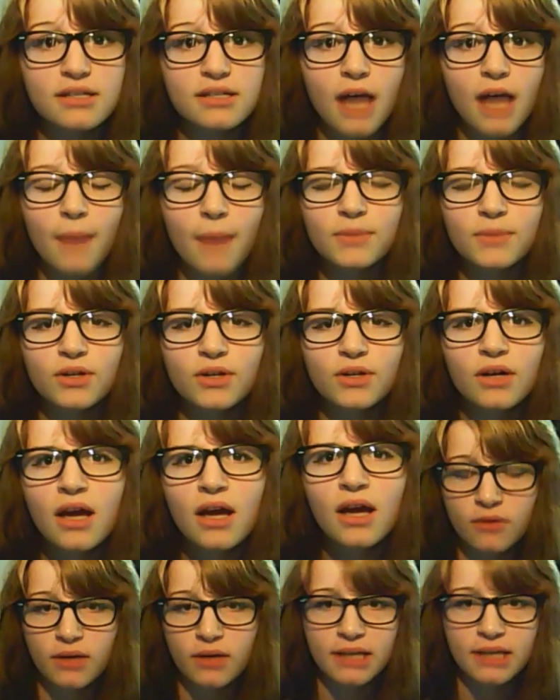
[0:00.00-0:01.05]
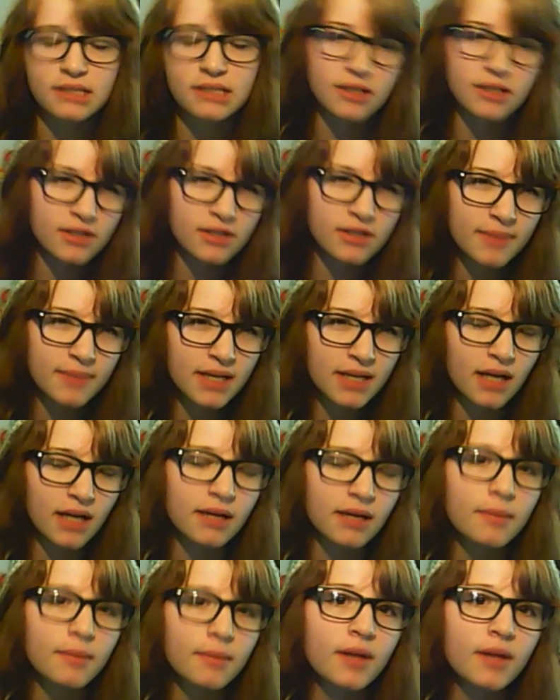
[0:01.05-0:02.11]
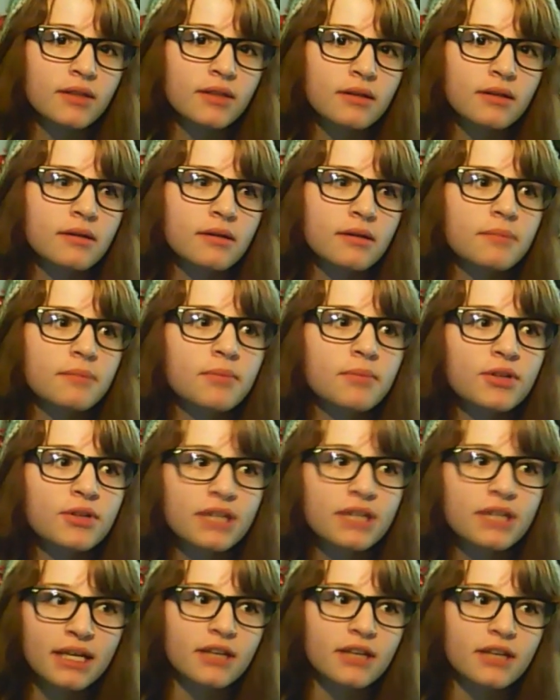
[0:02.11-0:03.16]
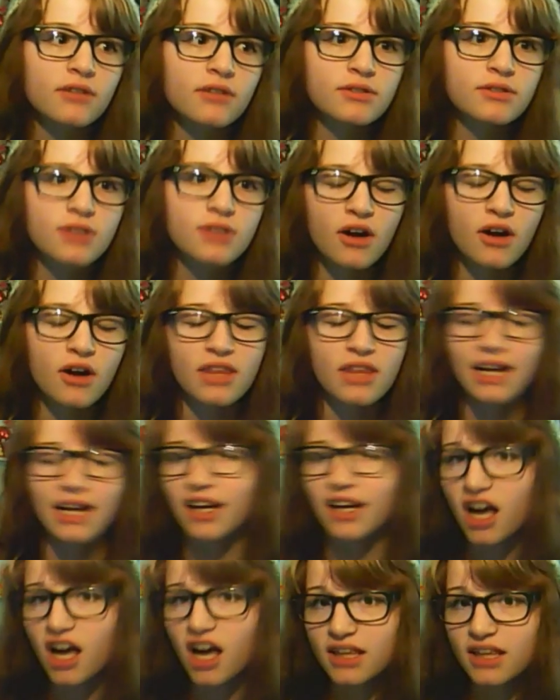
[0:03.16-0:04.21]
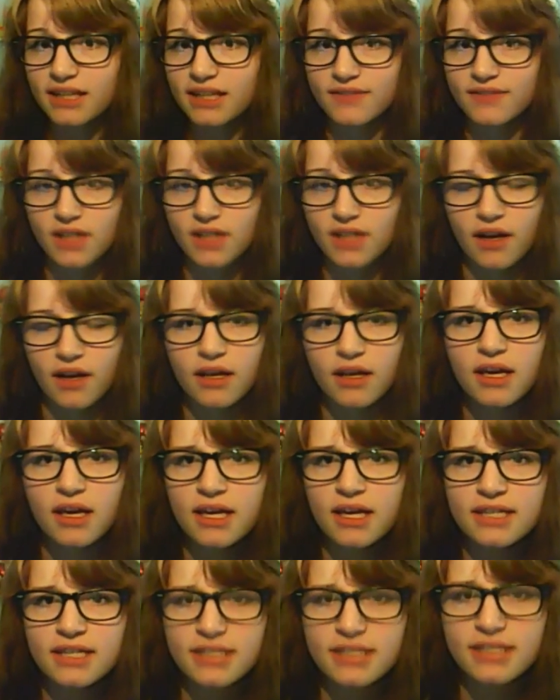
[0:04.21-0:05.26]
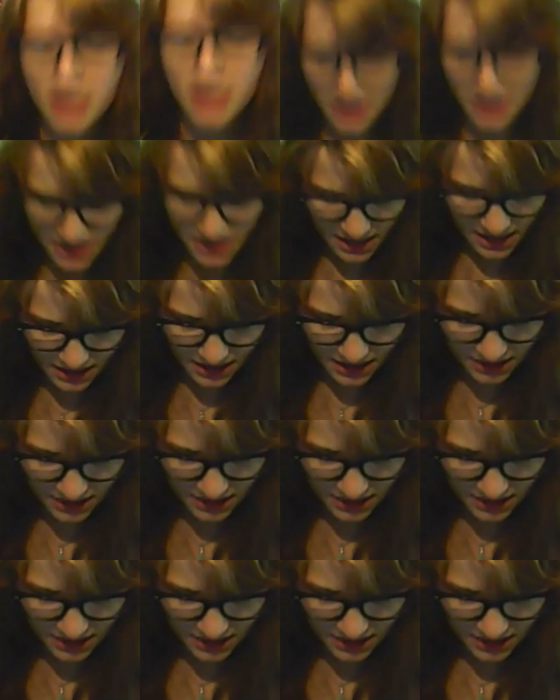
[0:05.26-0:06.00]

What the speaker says: chapter, it starts by talking about the particular star that God lives on, saying that it